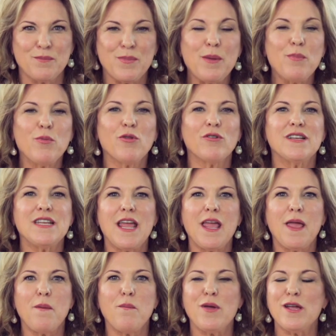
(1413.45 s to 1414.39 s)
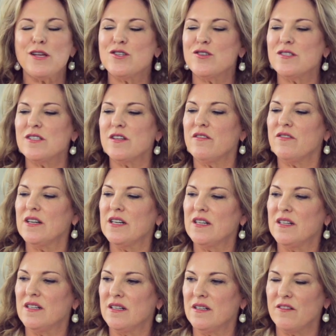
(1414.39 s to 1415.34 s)
People are taking pictures of
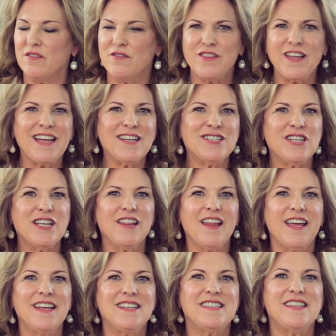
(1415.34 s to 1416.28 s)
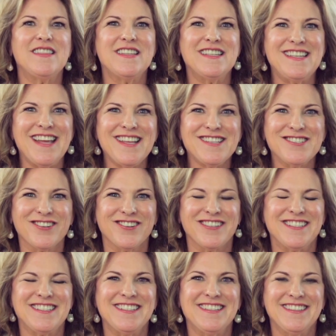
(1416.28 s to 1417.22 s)
flashing lights in the
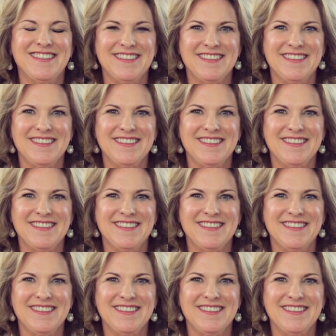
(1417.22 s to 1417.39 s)
desert.